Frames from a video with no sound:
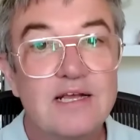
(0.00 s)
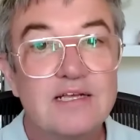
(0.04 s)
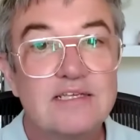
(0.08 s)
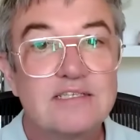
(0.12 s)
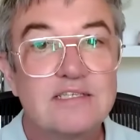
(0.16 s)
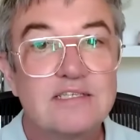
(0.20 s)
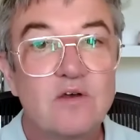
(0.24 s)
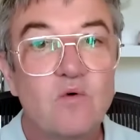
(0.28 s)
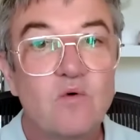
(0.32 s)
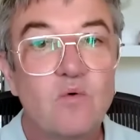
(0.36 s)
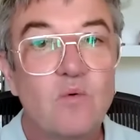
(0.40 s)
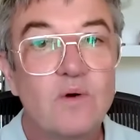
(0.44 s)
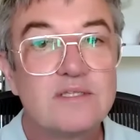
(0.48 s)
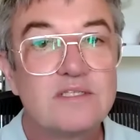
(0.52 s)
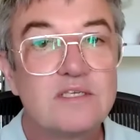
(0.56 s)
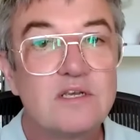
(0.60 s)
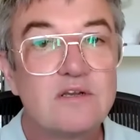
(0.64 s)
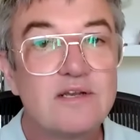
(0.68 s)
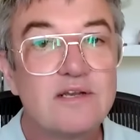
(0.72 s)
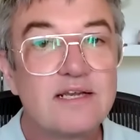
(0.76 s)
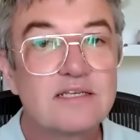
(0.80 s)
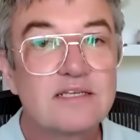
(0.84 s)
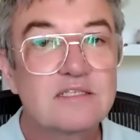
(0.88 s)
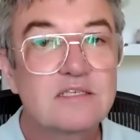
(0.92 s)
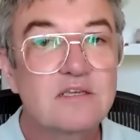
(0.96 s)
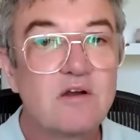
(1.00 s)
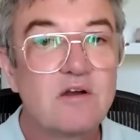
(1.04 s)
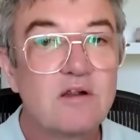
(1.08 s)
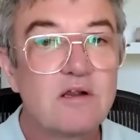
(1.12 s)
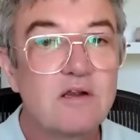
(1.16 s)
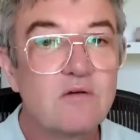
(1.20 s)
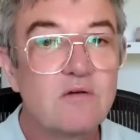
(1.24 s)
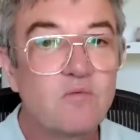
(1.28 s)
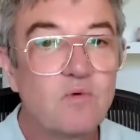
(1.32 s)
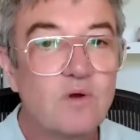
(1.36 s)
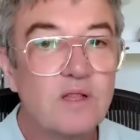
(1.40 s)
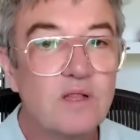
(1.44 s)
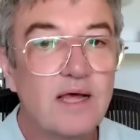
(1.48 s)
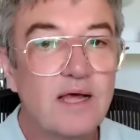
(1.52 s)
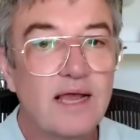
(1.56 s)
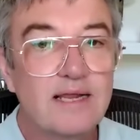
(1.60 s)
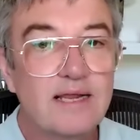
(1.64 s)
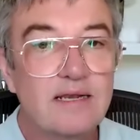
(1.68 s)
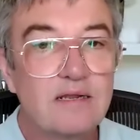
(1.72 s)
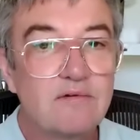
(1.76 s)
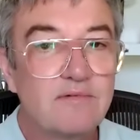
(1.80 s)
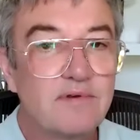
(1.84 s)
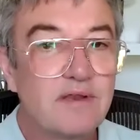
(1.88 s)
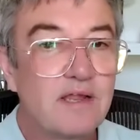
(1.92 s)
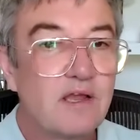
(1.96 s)
So what's our next card? Well, I
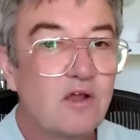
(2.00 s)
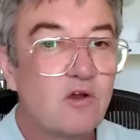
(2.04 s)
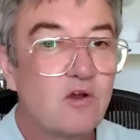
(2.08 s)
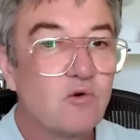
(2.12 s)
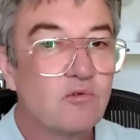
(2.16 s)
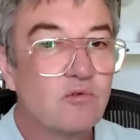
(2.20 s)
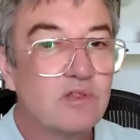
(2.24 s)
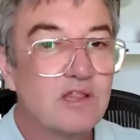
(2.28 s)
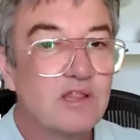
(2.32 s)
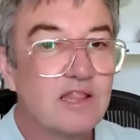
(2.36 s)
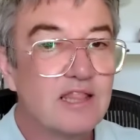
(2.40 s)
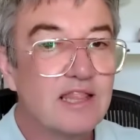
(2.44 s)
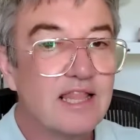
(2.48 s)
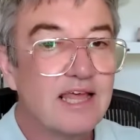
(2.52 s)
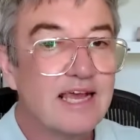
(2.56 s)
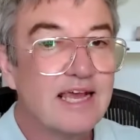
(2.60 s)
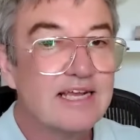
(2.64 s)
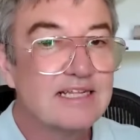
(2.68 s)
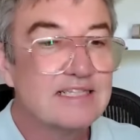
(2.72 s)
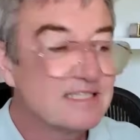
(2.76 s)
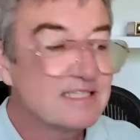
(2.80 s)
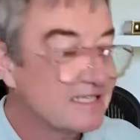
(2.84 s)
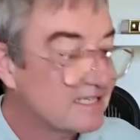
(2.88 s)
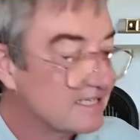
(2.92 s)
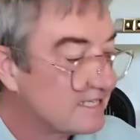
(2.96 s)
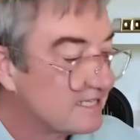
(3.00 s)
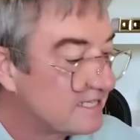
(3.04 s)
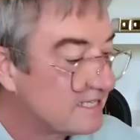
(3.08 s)
don't know. Let's